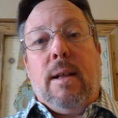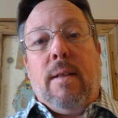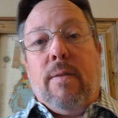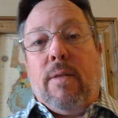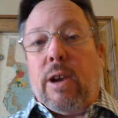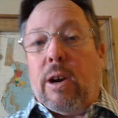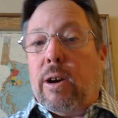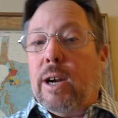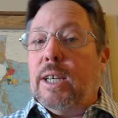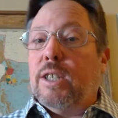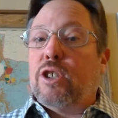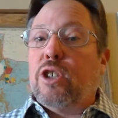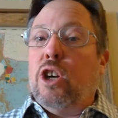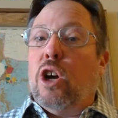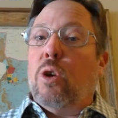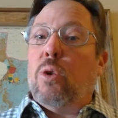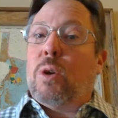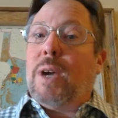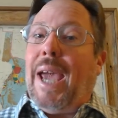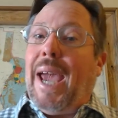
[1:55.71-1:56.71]
There is
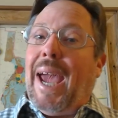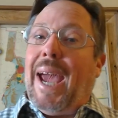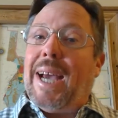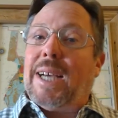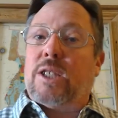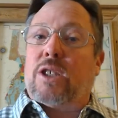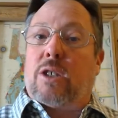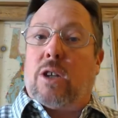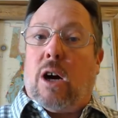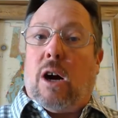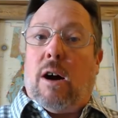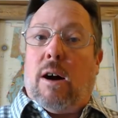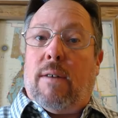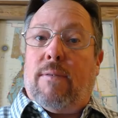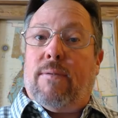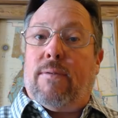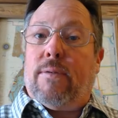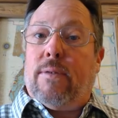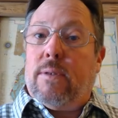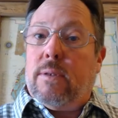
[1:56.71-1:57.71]
no cast
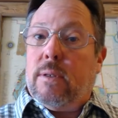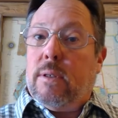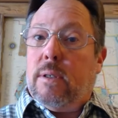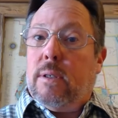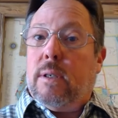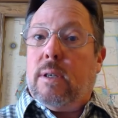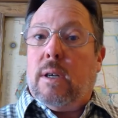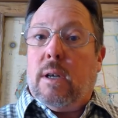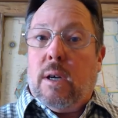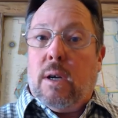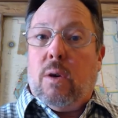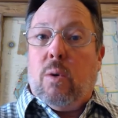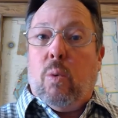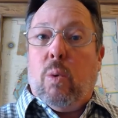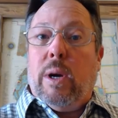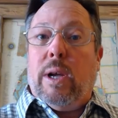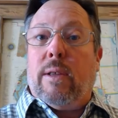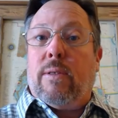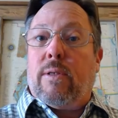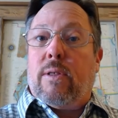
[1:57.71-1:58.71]
off
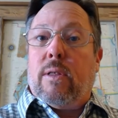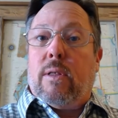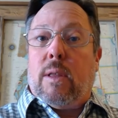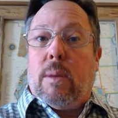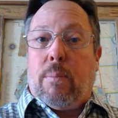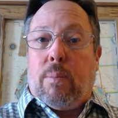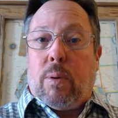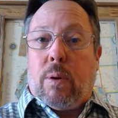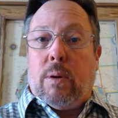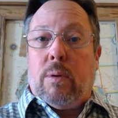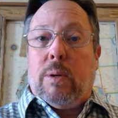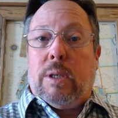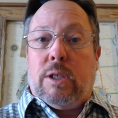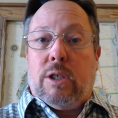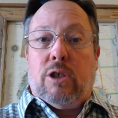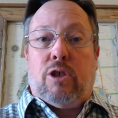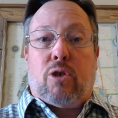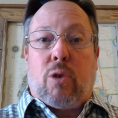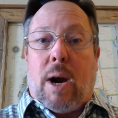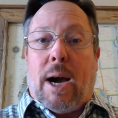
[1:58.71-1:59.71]
with
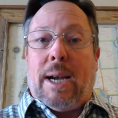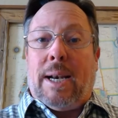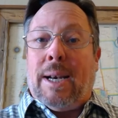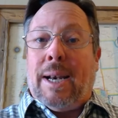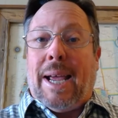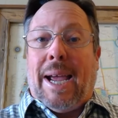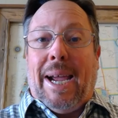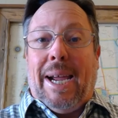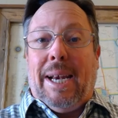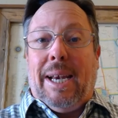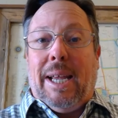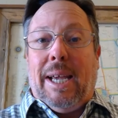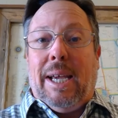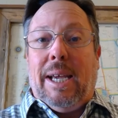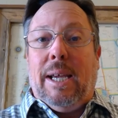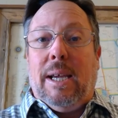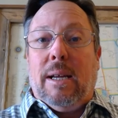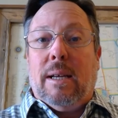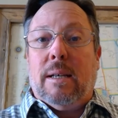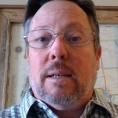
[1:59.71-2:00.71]
the Triton
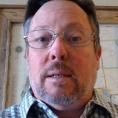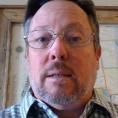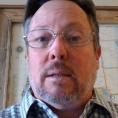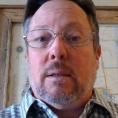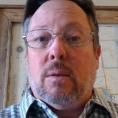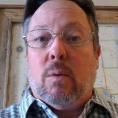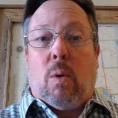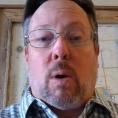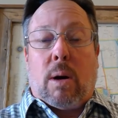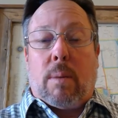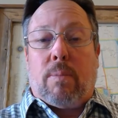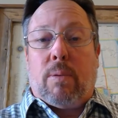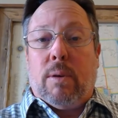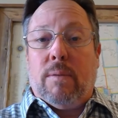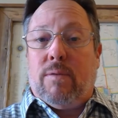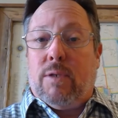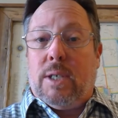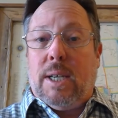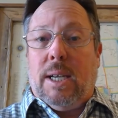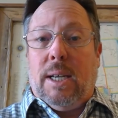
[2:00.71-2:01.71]
AD
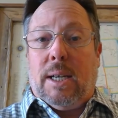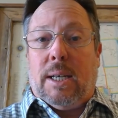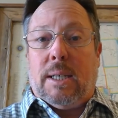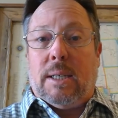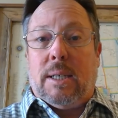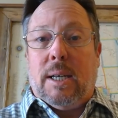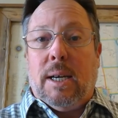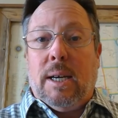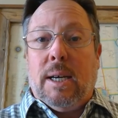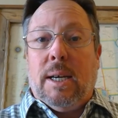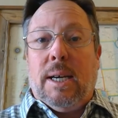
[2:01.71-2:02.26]
waterproof sealant.